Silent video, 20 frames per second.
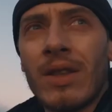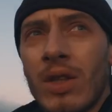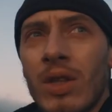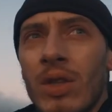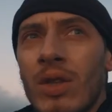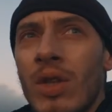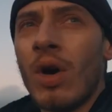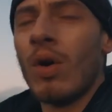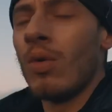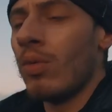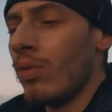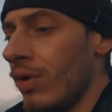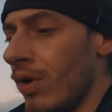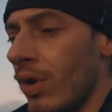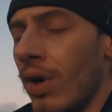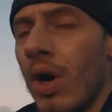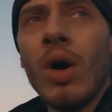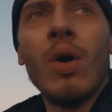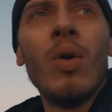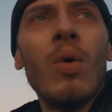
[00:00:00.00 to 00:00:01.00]
Don't
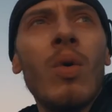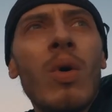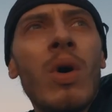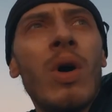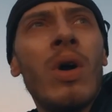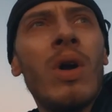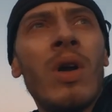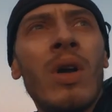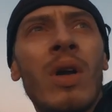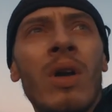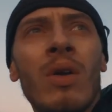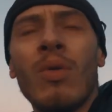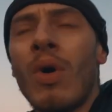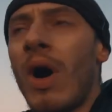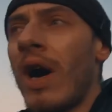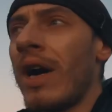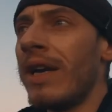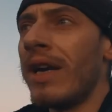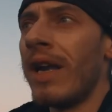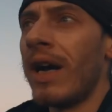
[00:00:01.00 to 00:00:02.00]
know
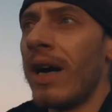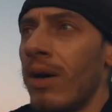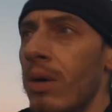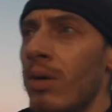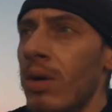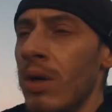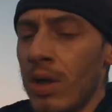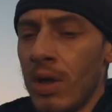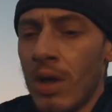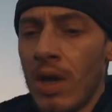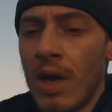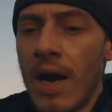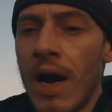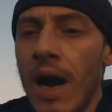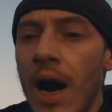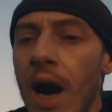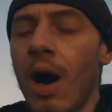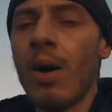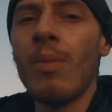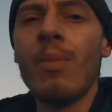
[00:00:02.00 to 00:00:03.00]
right now
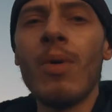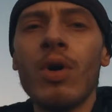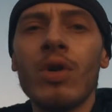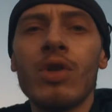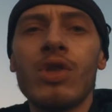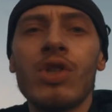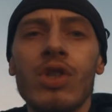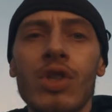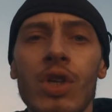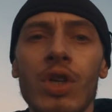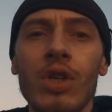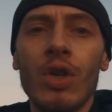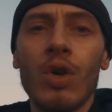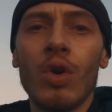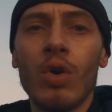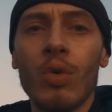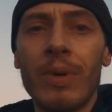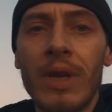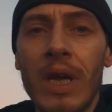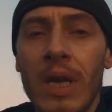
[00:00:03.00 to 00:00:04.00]
how much
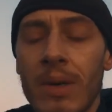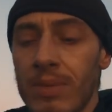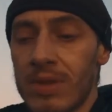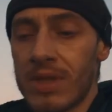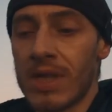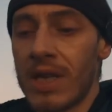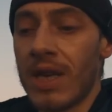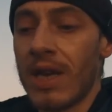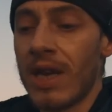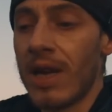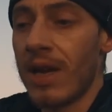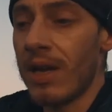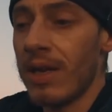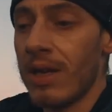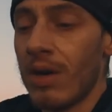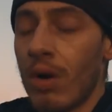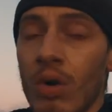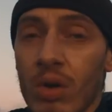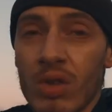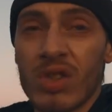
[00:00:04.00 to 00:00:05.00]
you'll be able to hear
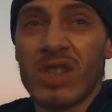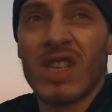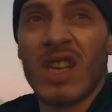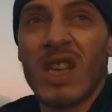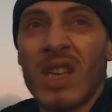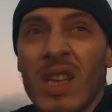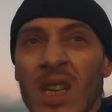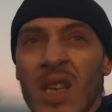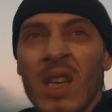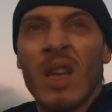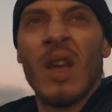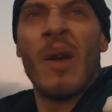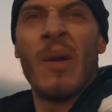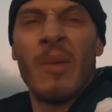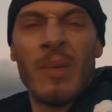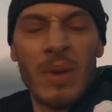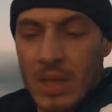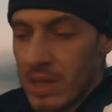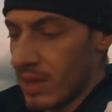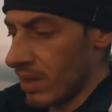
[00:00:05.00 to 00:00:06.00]
or see,
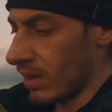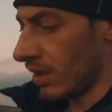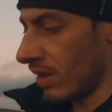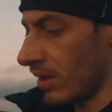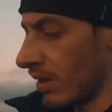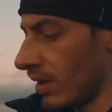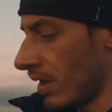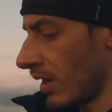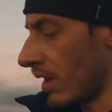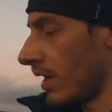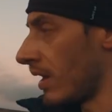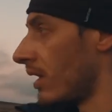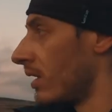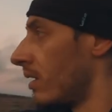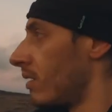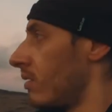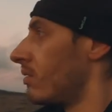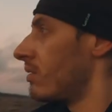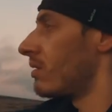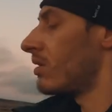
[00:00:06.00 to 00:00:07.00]
because the
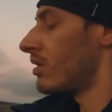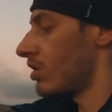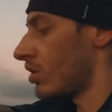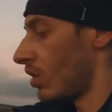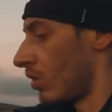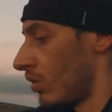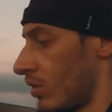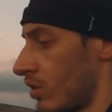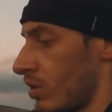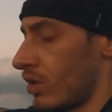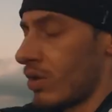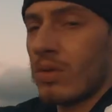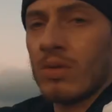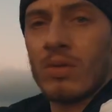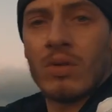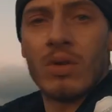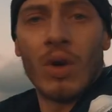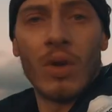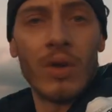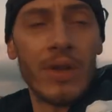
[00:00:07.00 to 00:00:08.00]
sun's
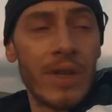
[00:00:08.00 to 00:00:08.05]
gone